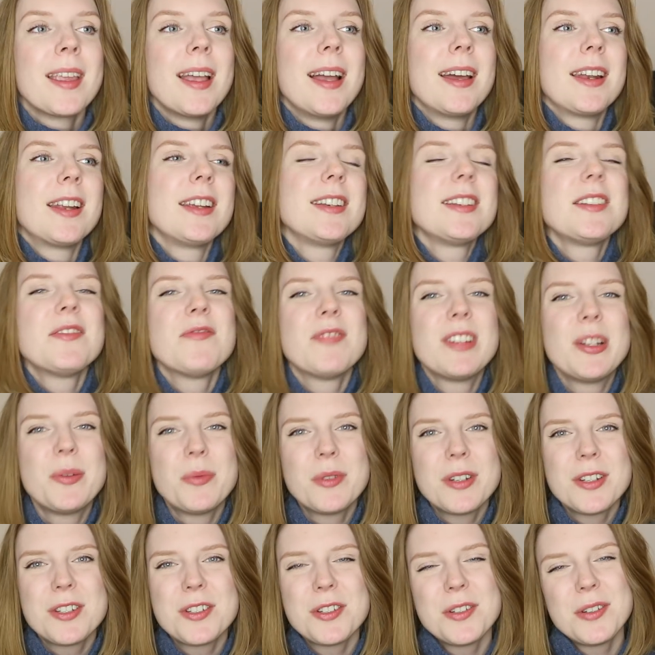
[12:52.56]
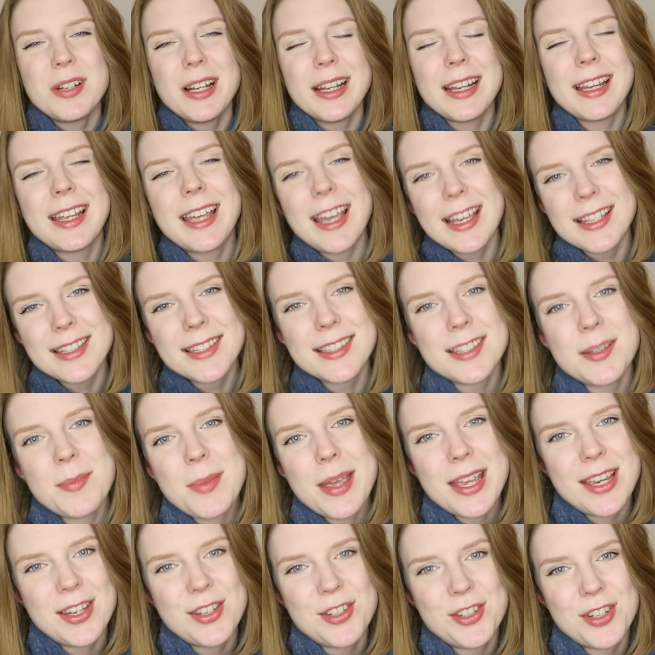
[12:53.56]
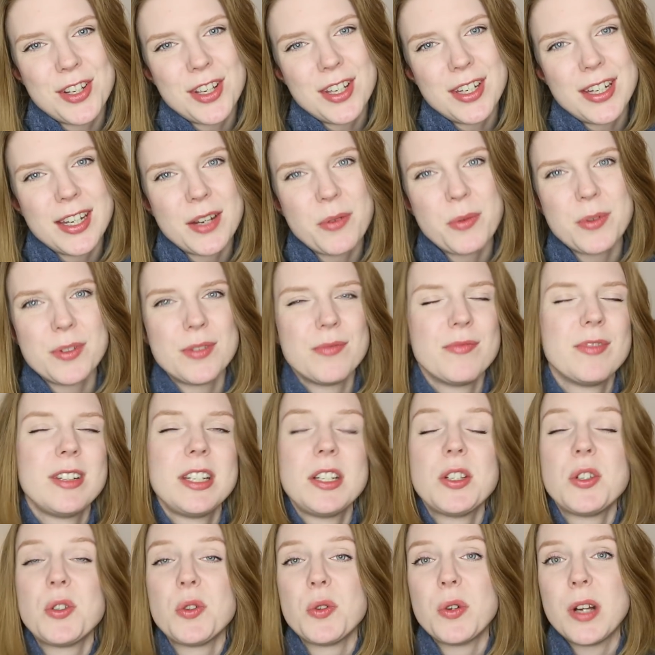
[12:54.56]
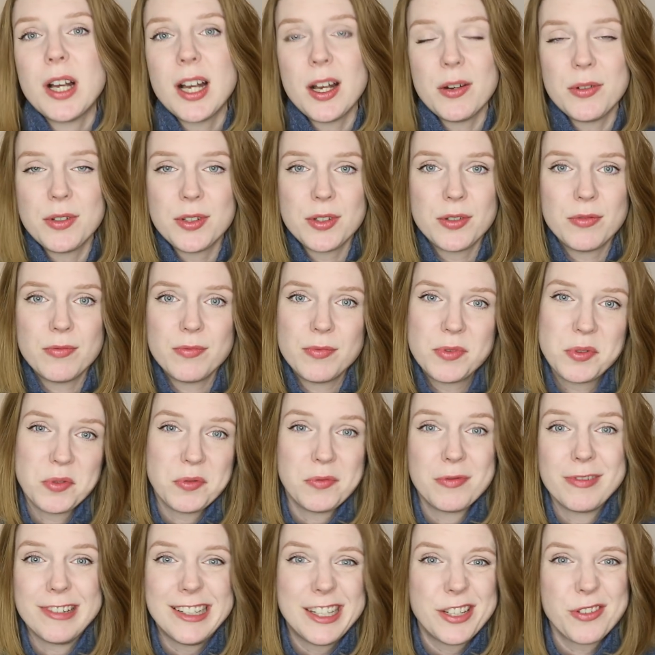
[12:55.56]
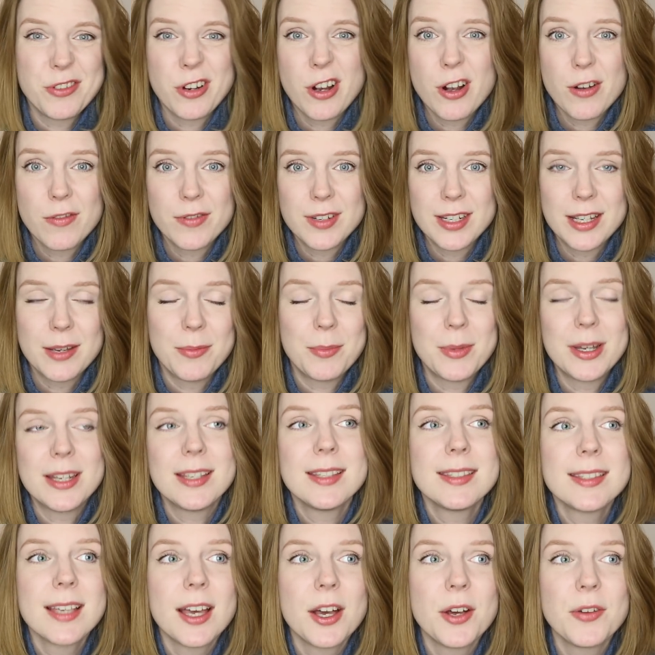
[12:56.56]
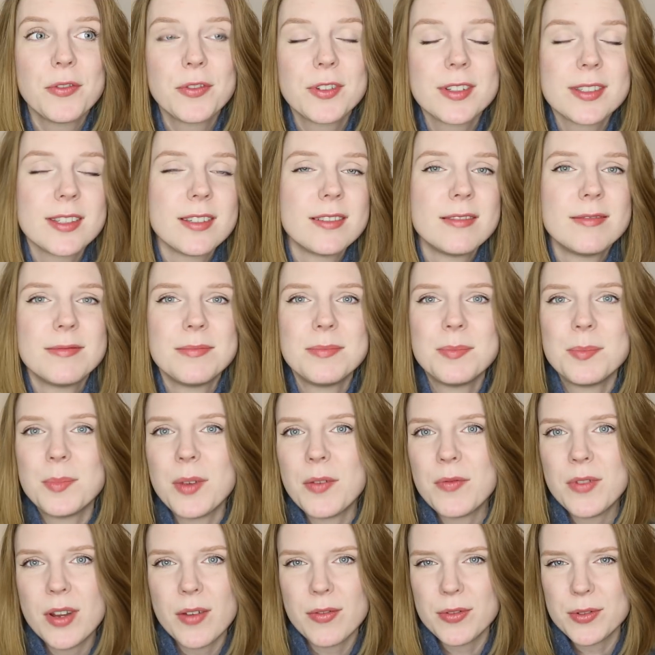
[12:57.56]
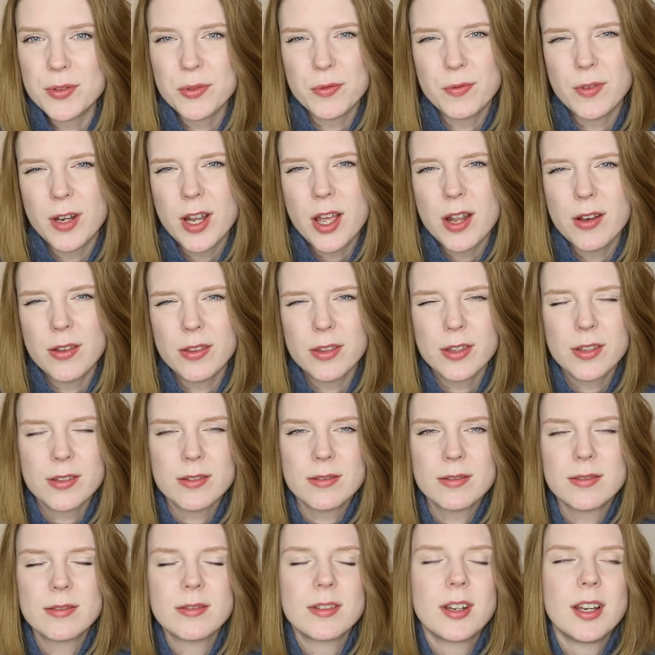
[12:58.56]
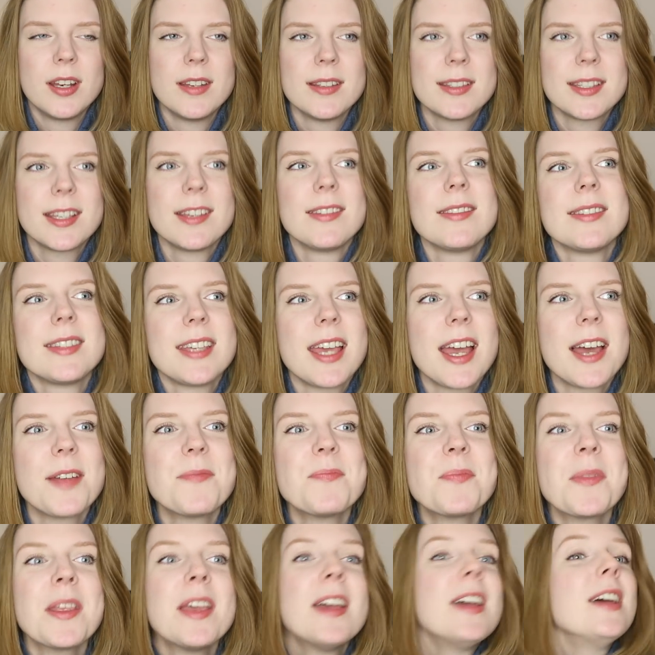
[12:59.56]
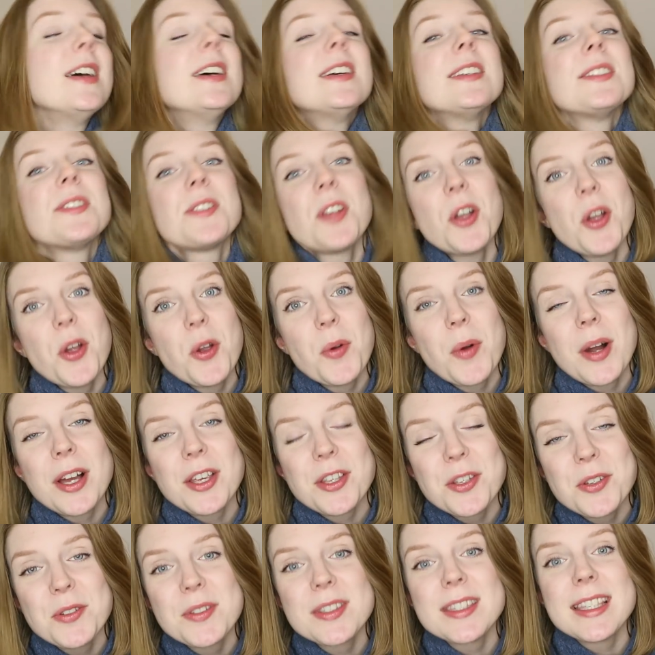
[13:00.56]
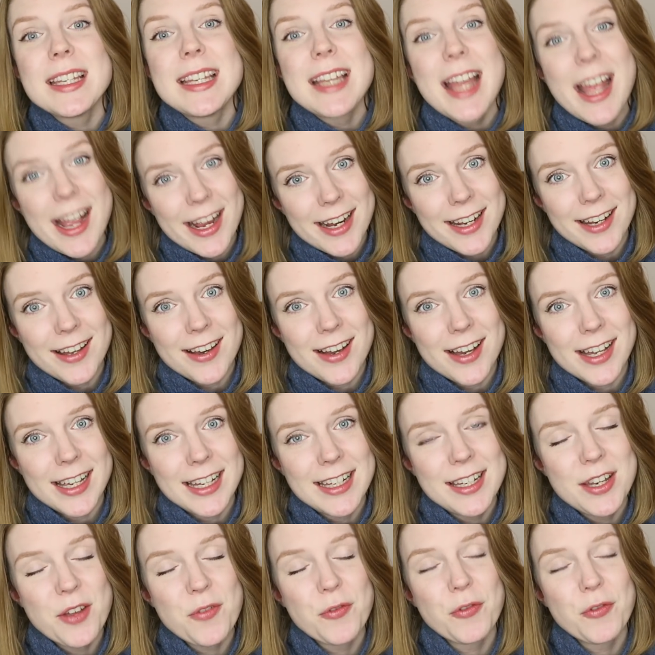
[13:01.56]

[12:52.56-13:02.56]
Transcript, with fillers: and I didn't really want to do like guesstimation and I wasn't really sure how to sort of redraft it myself because I've never sort of learned those kind of skills yet. So I used the neckline